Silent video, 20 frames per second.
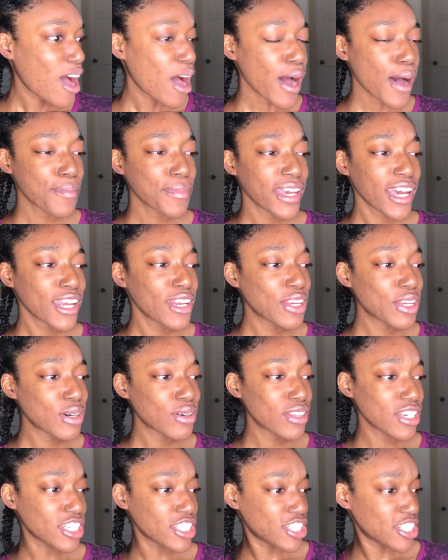I'm hearing
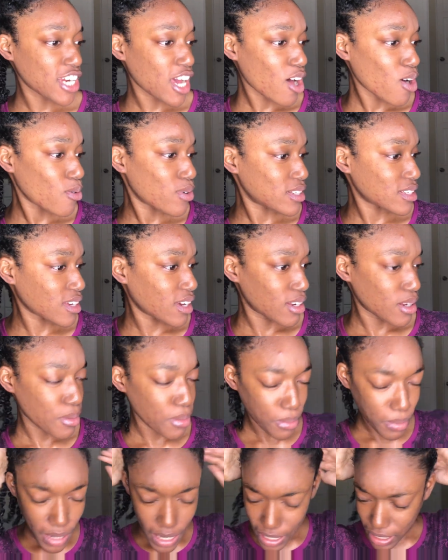you gonna
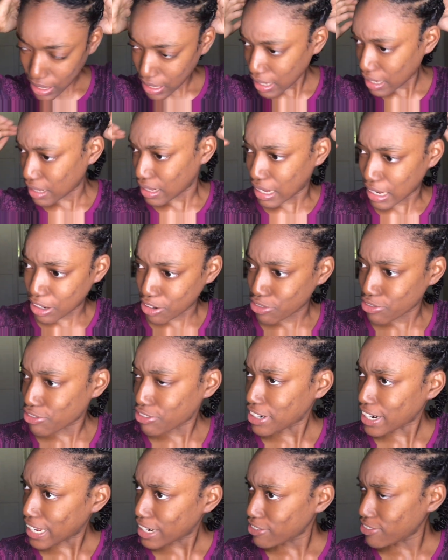make it like
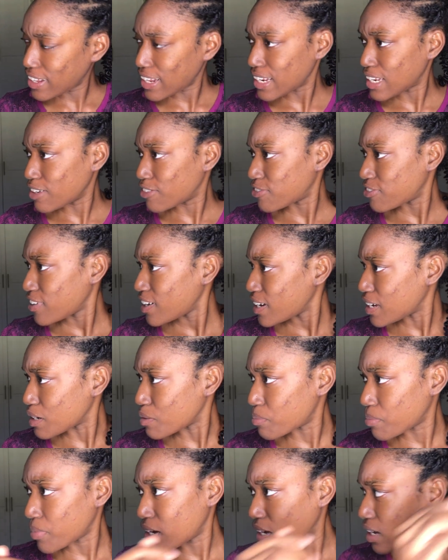really, really
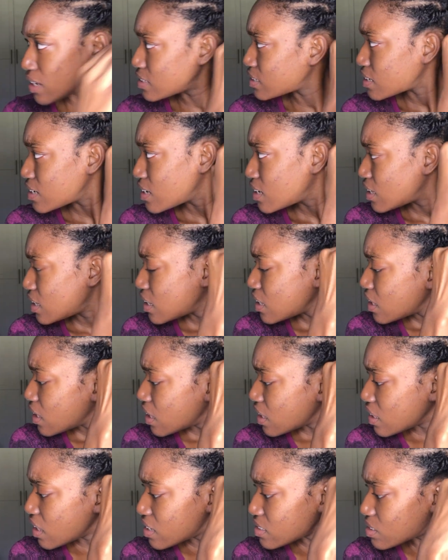defined, but
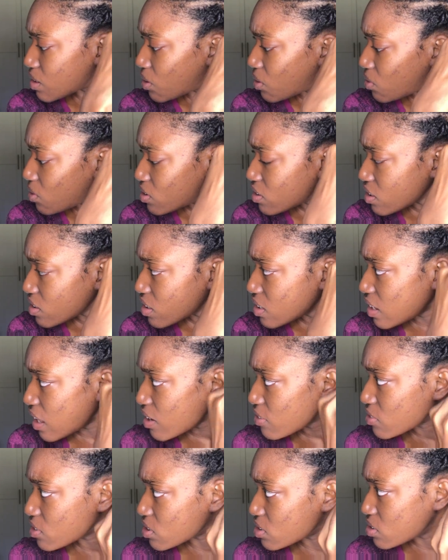that's a whole other
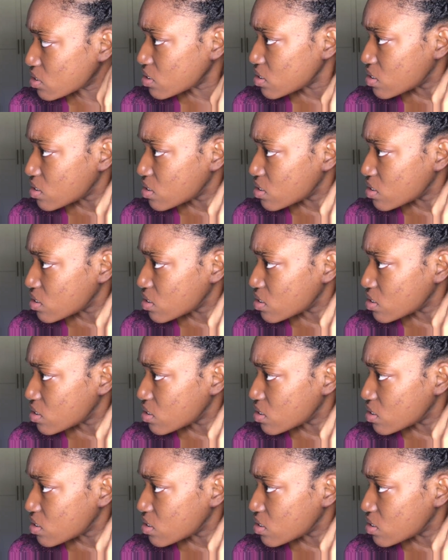level.